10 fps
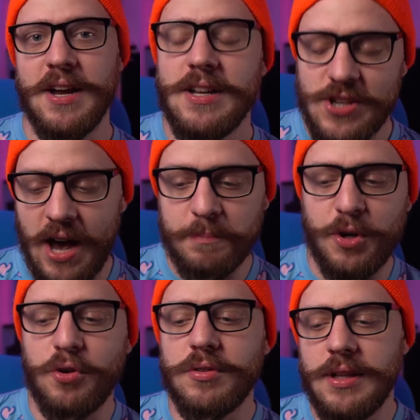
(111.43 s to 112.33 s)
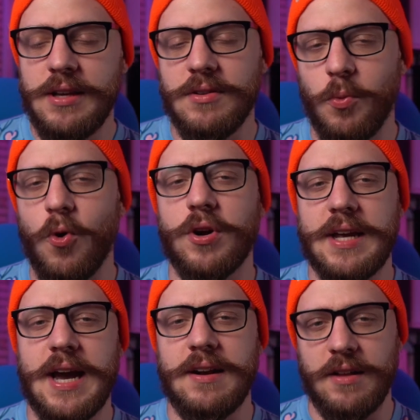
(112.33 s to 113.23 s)
So I'm currently
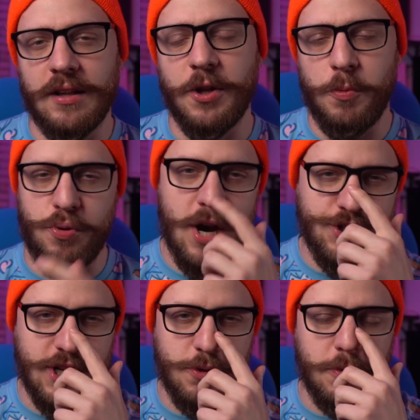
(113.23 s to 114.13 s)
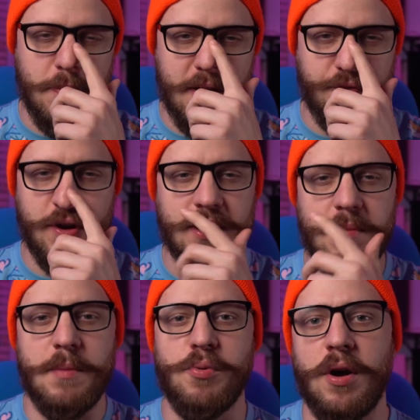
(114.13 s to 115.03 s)
working on a, a, little project with my friend and
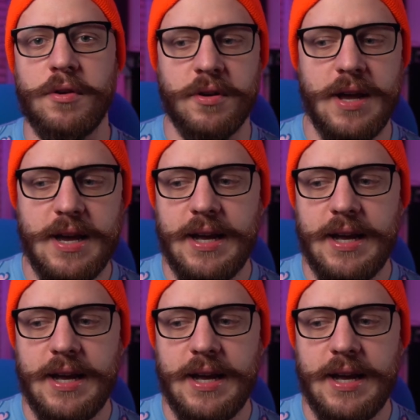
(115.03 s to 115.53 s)
my brother.